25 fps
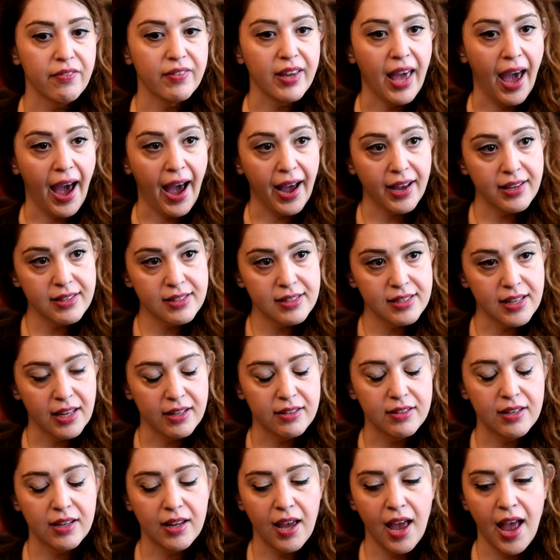of gas
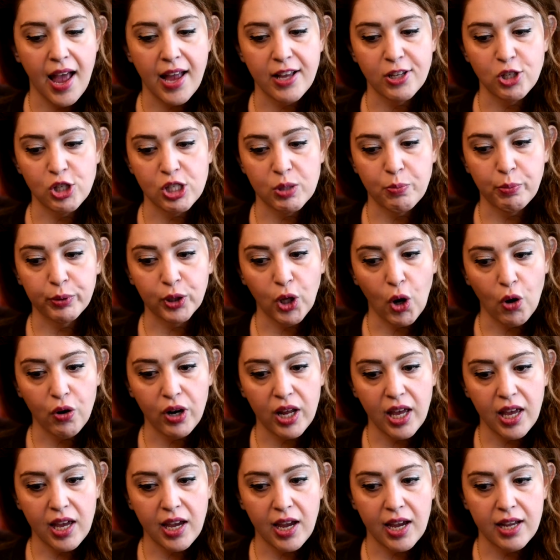and just
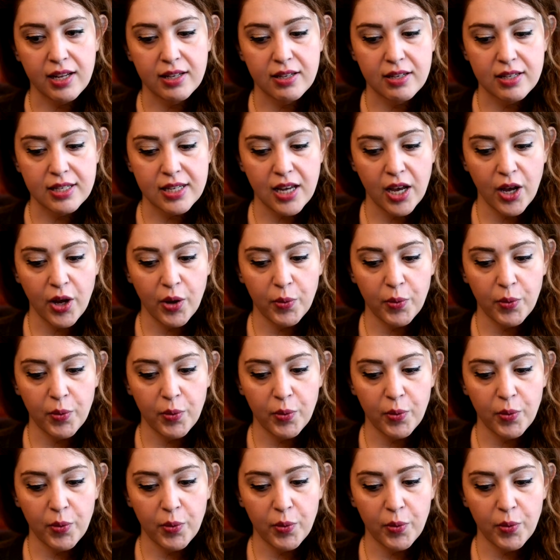bloating, and